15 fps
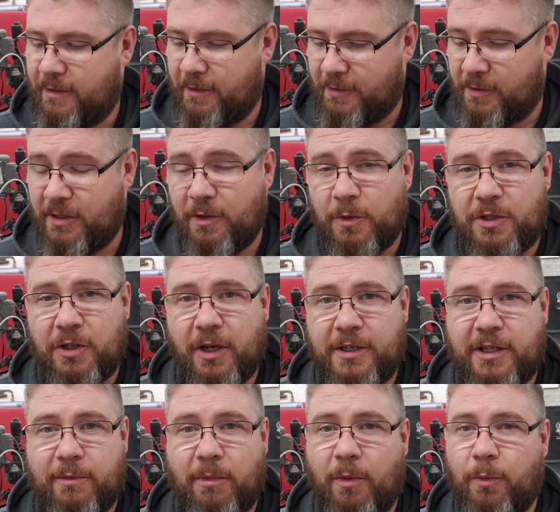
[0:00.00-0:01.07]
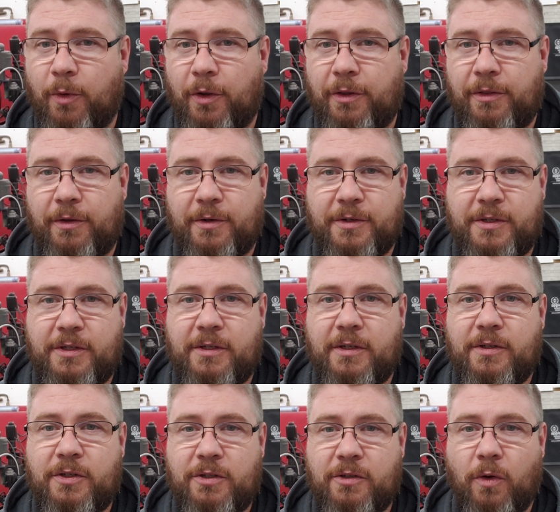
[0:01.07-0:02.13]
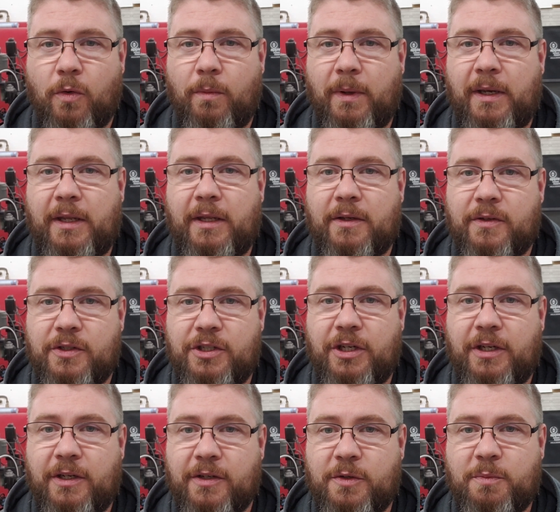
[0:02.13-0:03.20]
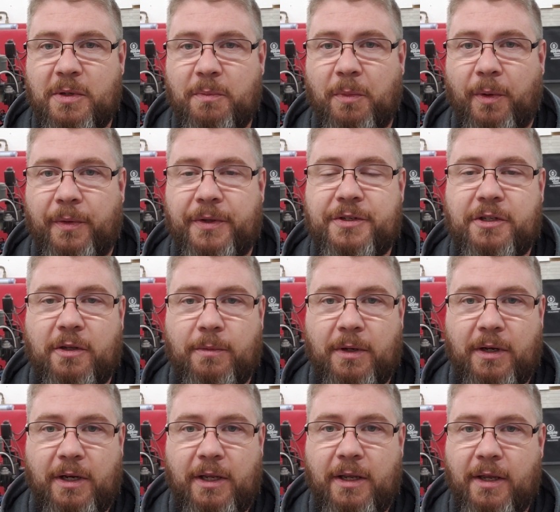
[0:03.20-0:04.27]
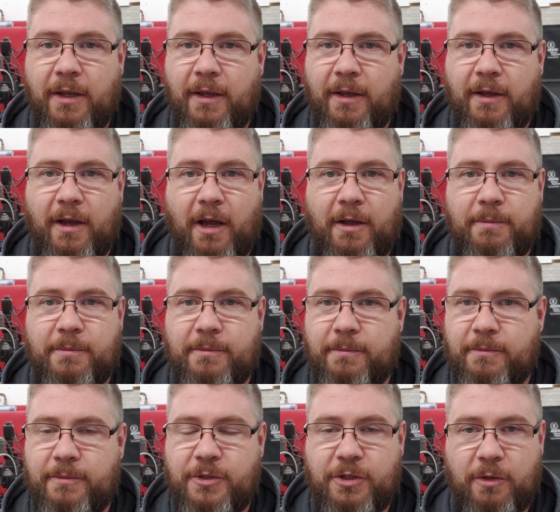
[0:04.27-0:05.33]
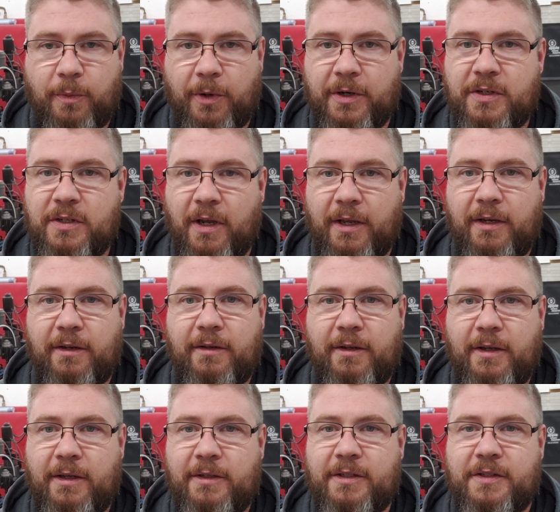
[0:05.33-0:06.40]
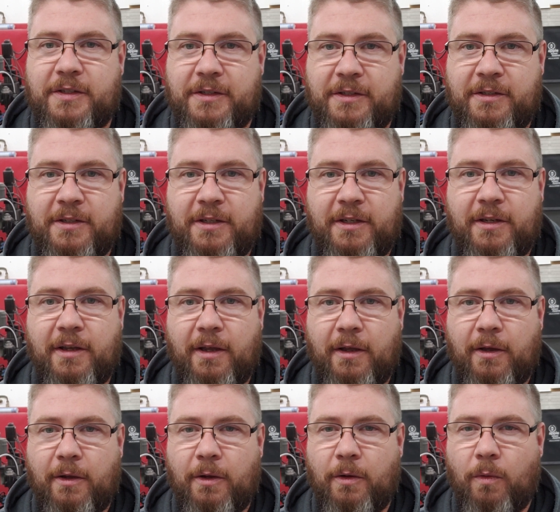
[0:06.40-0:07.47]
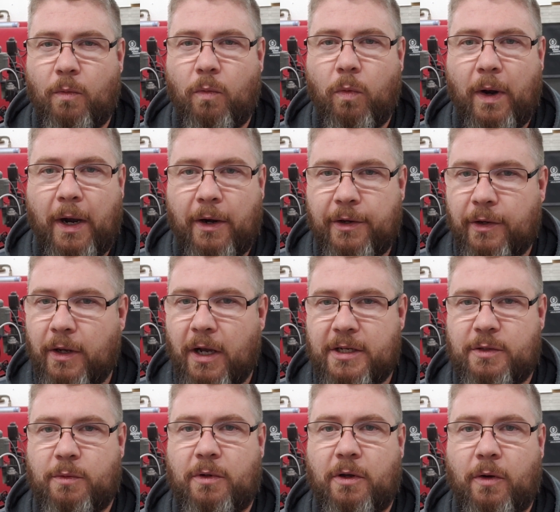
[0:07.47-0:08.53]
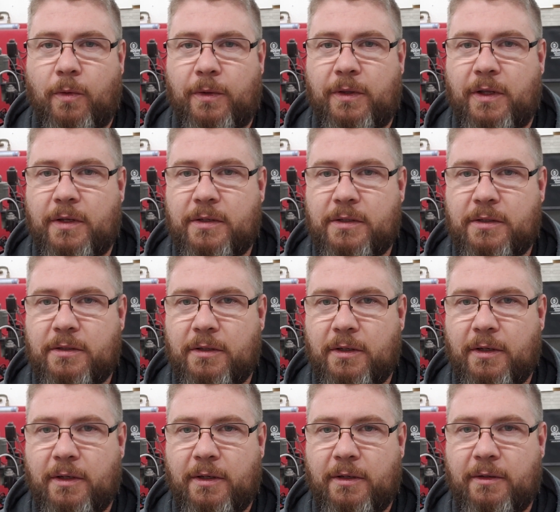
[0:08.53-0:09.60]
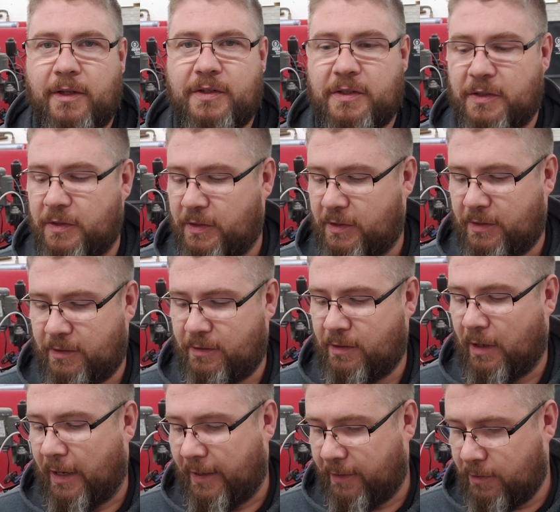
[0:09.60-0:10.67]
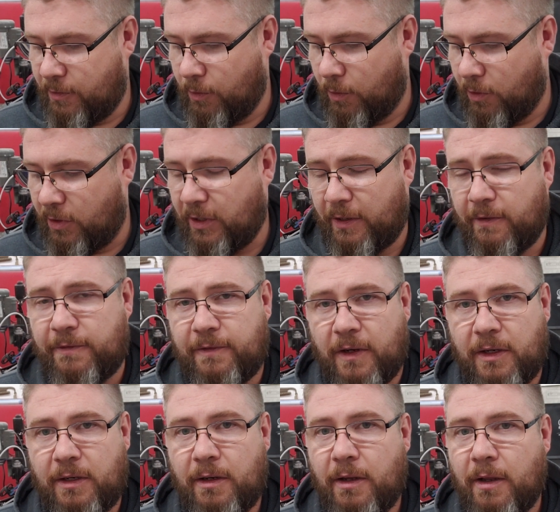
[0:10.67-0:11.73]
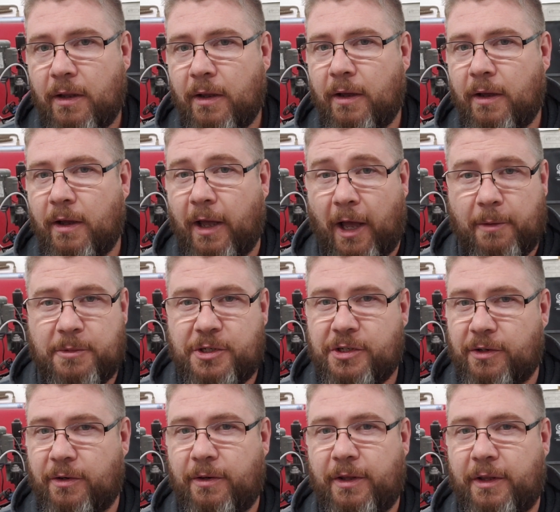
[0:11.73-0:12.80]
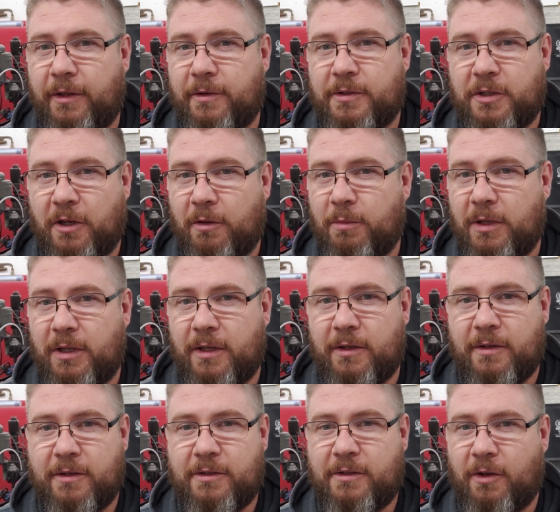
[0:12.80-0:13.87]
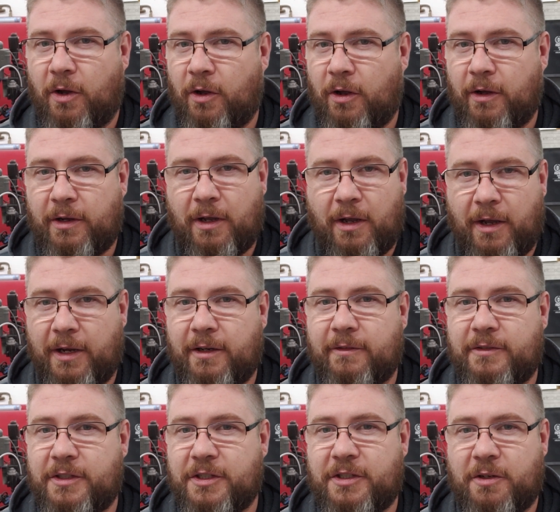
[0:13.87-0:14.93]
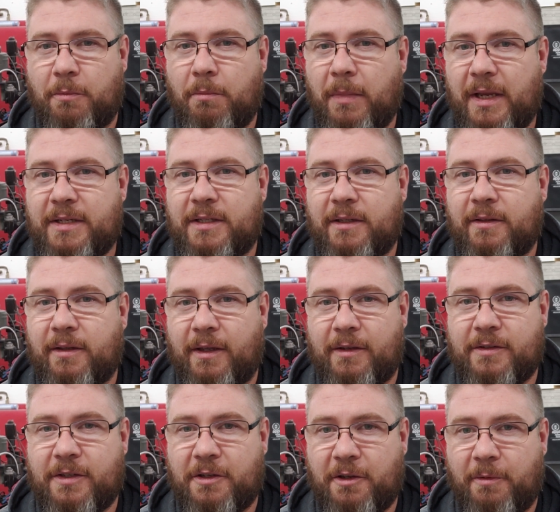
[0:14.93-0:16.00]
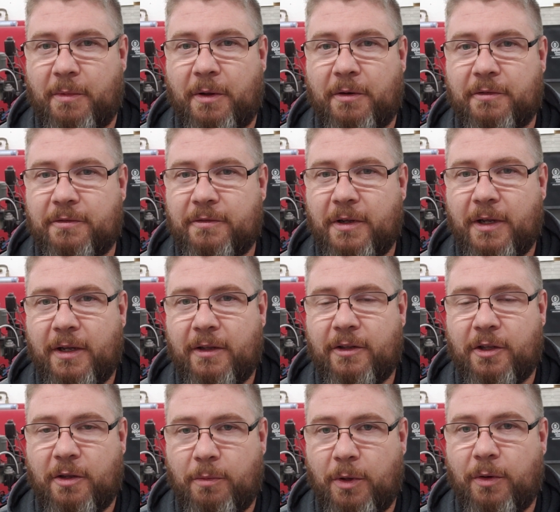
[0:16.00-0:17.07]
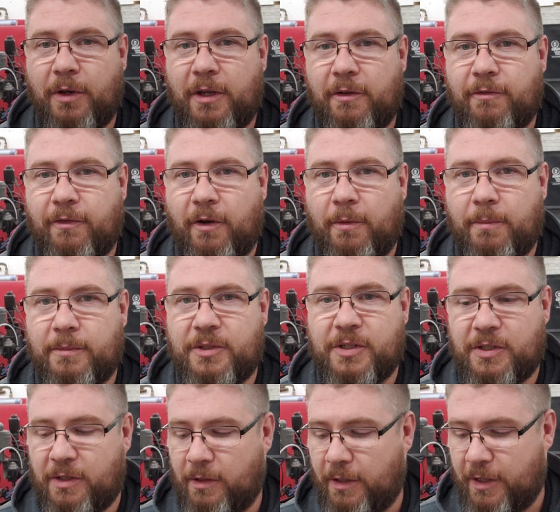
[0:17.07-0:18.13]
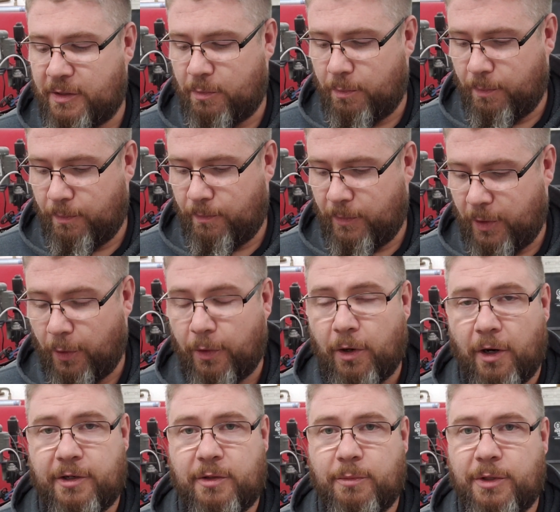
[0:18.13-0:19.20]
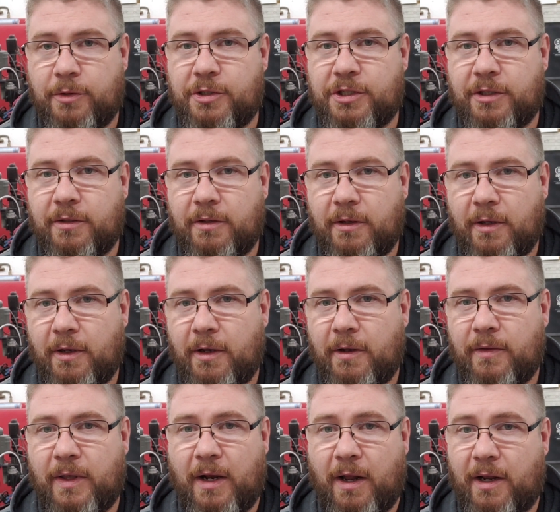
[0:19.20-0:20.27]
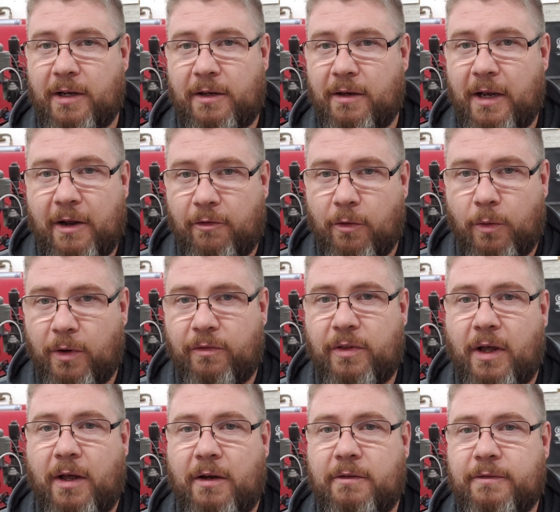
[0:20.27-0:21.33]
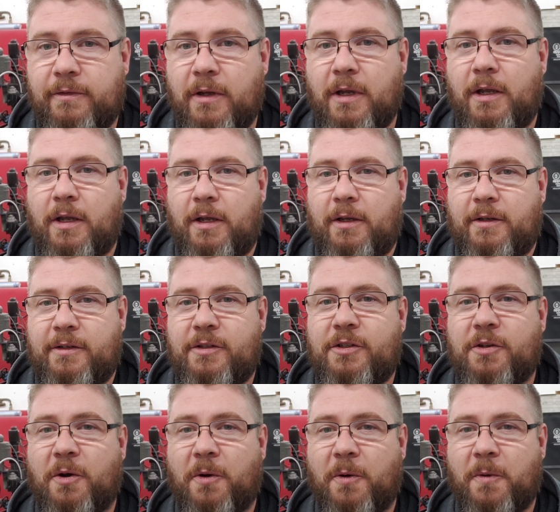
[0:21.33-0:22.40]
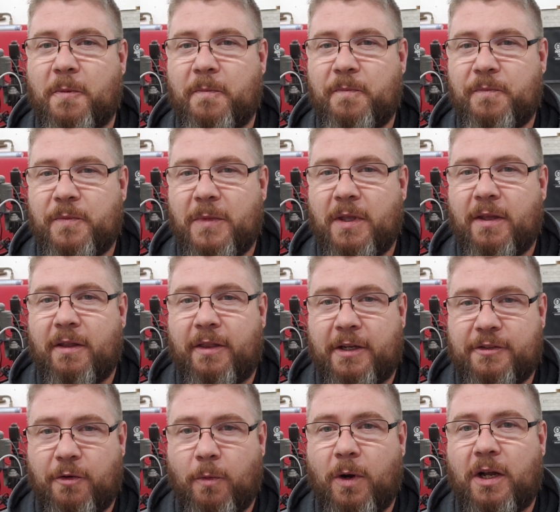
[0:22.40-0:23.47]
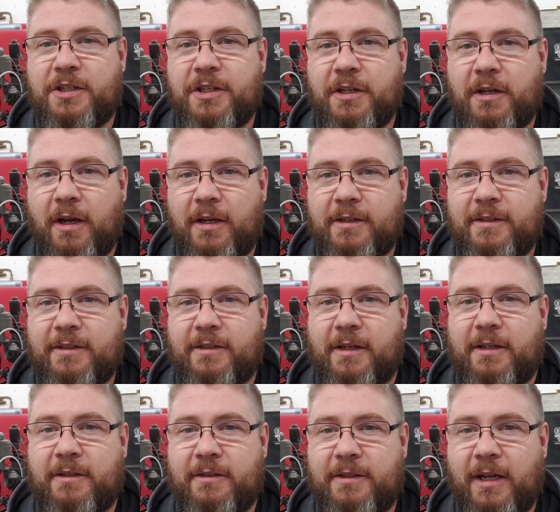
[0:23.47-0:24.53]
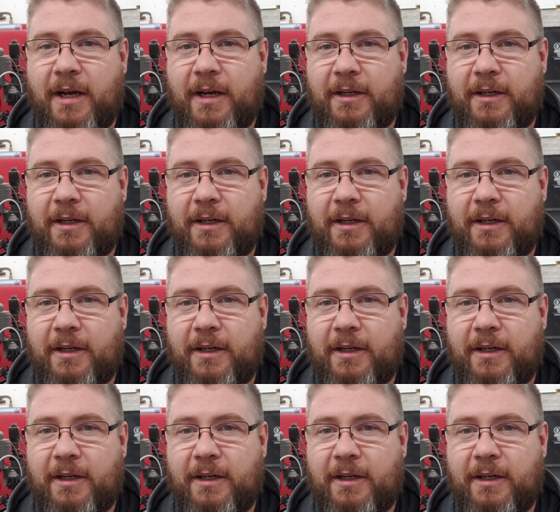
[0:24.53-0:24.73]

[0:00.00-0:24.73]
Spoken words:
see what you guys come up with. There's so many ingenious people in this community. I'm super excited just to see where you guys will go with this. This is kind of cool, kind of fun. I'm sure that there's going to be all kind of just amazing things that come out of the community from just this little contribution that I never would have thought of. So thanks for watching, guys, and